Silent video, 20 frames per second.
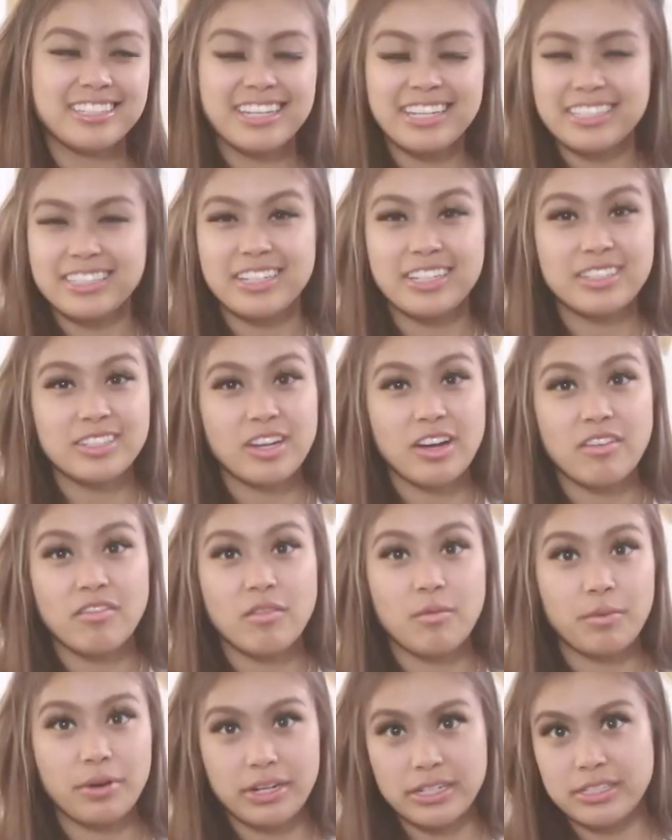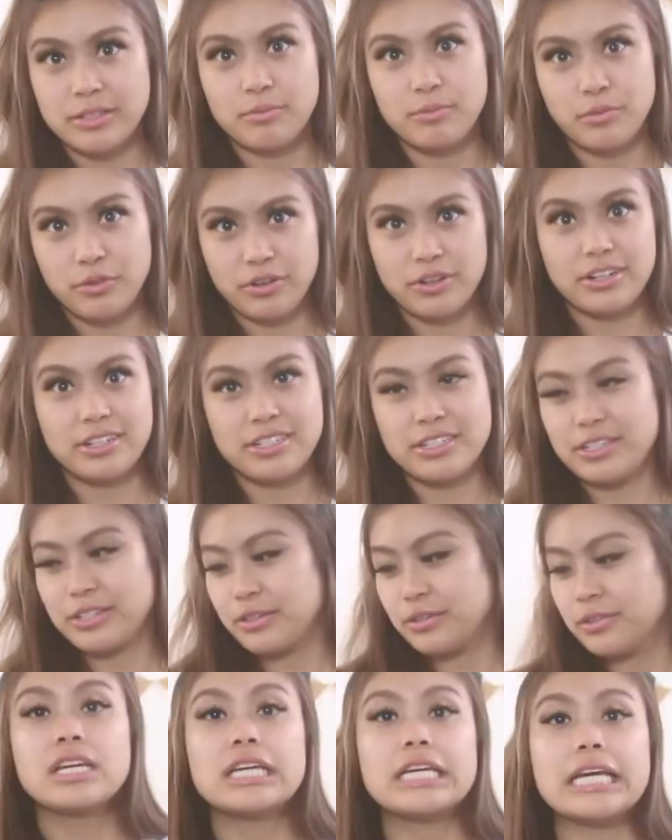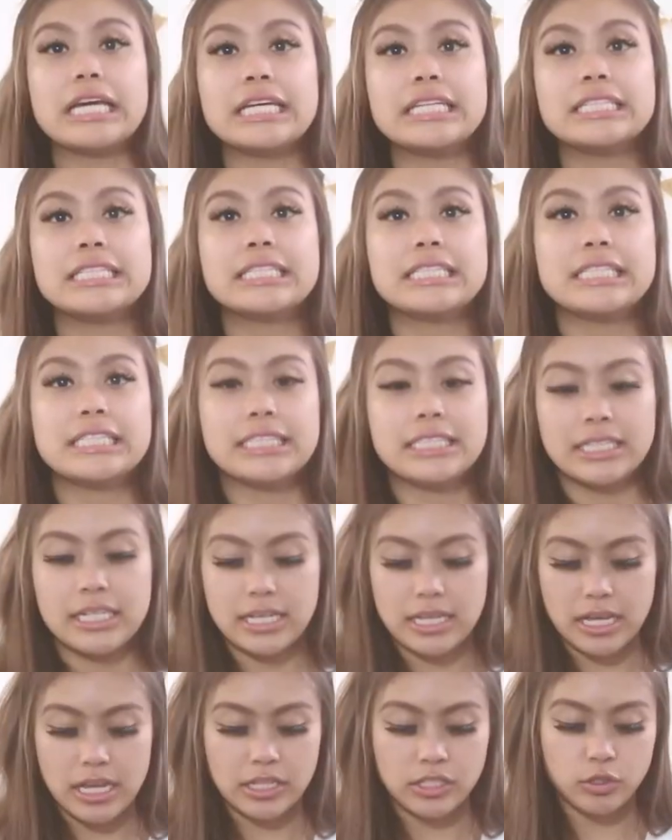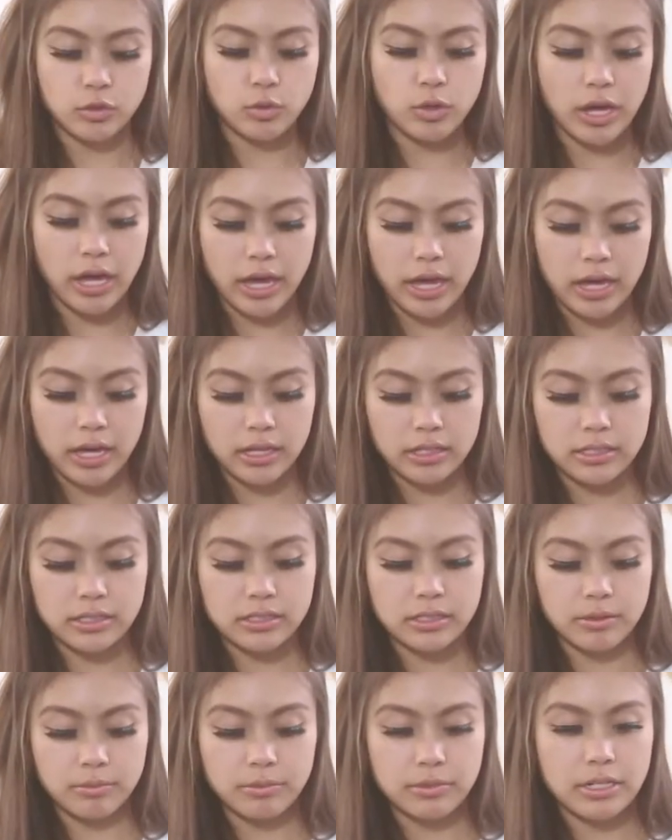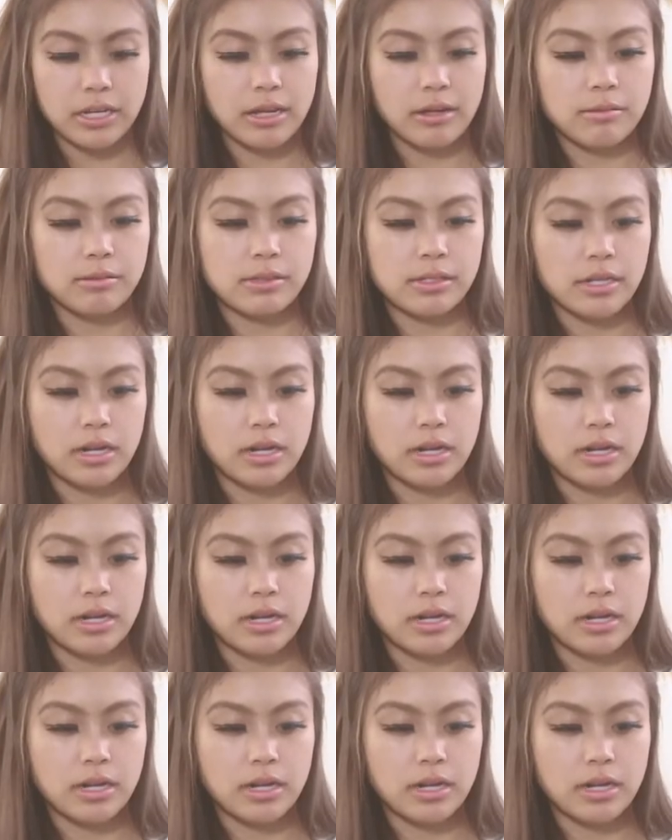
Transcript: to take days off, but it's important too. 18, it's okay to sometimes